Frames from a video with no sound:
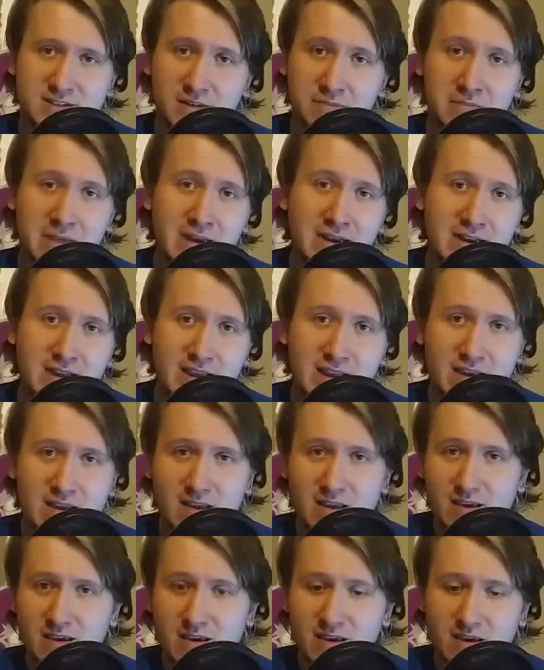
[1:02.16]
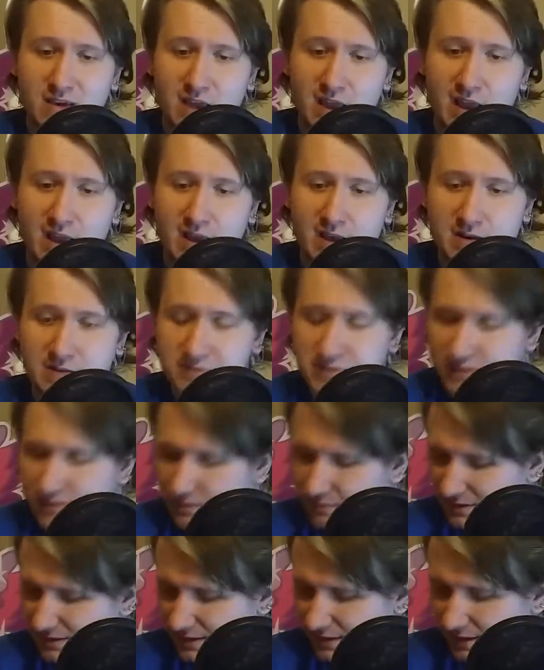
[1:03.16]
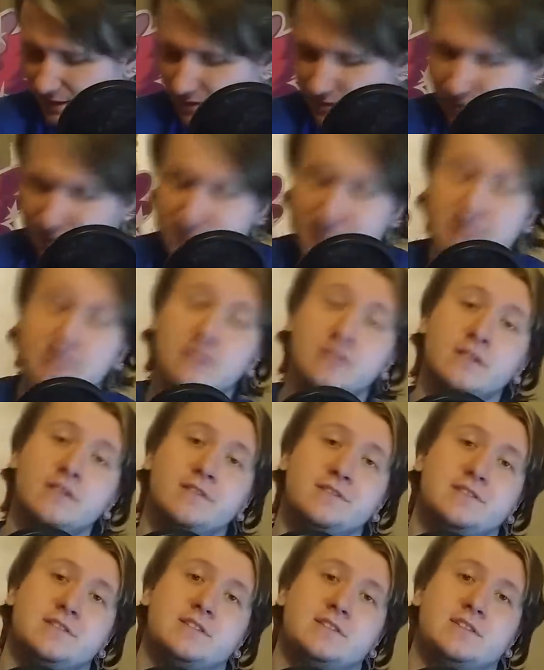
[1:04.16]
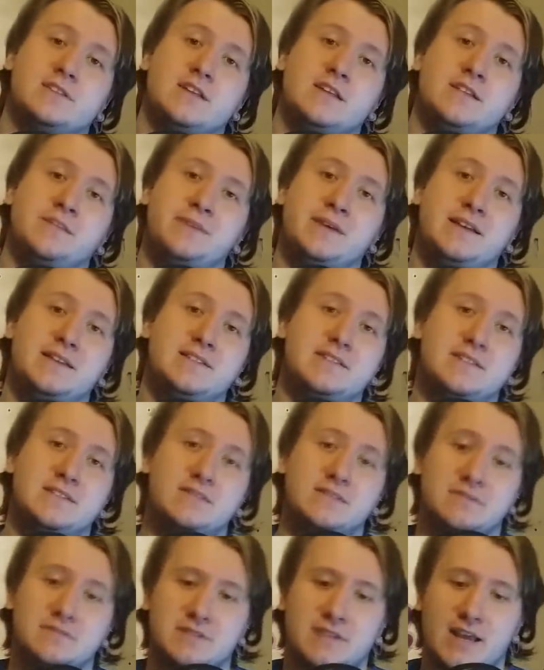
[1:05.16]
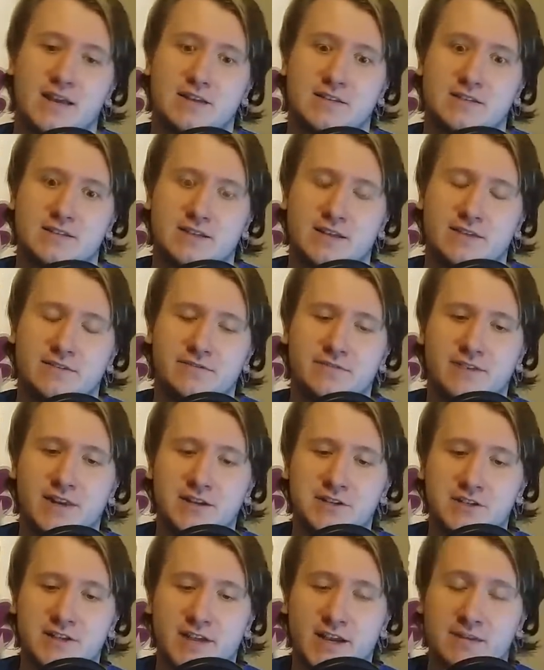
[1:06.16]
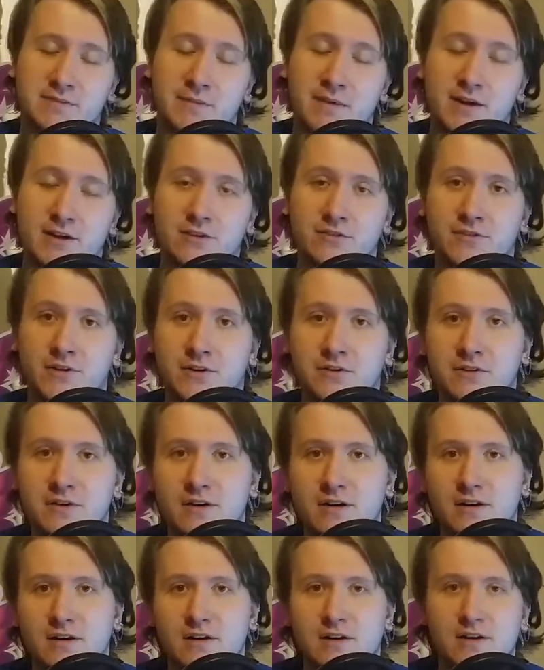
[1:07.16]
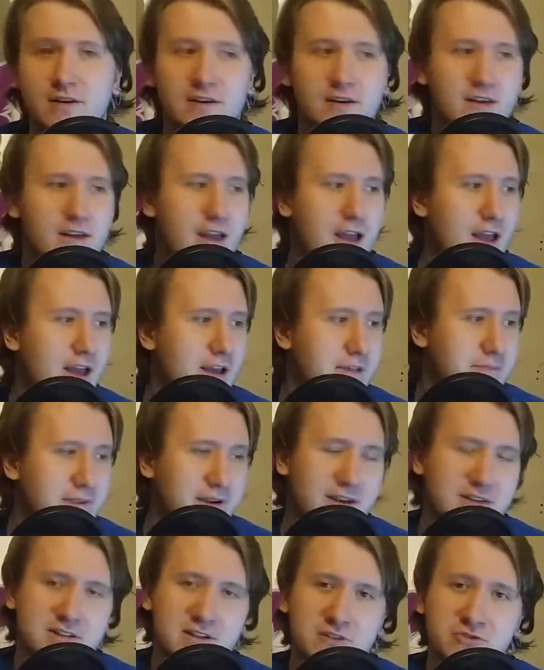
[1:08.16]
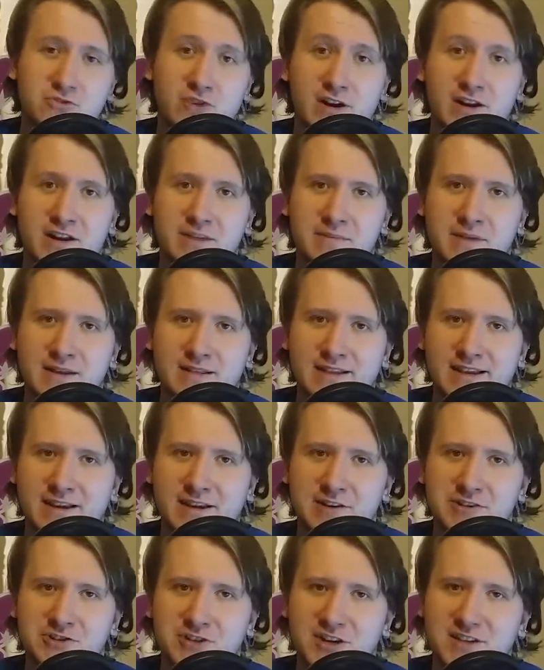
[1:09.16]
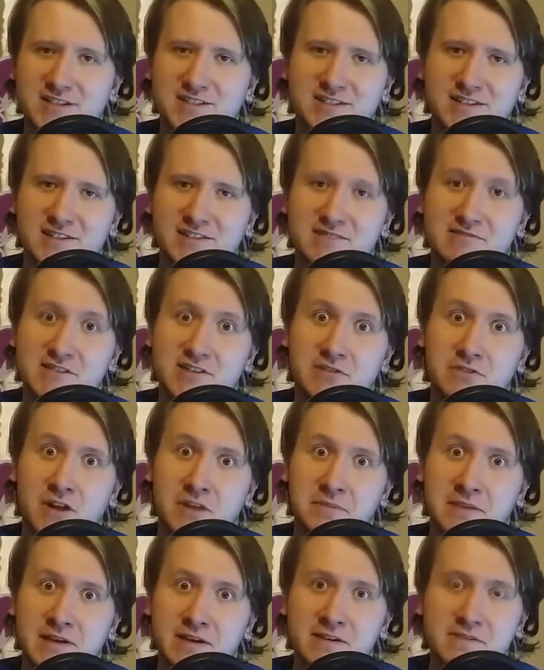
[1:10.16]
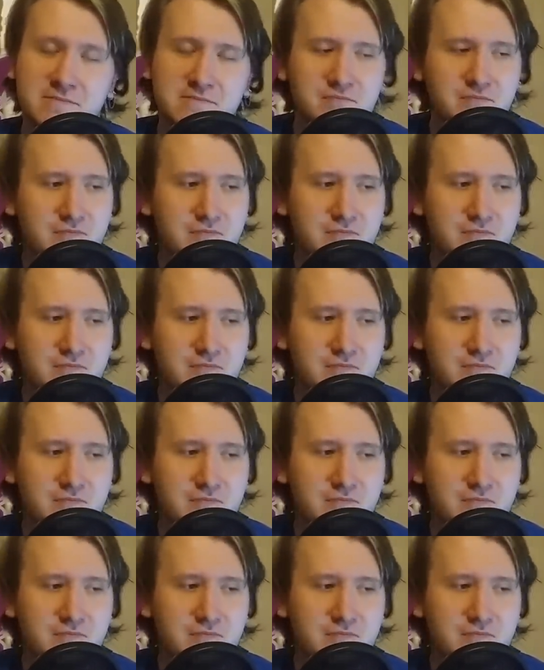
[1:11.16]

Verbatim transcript: done Monday, and I'm still busy healing, still hurts a little bit, still looks kind of stiff, and I just kicked my microphone uh, because I was trying to get my leg adjusted, see what I mean.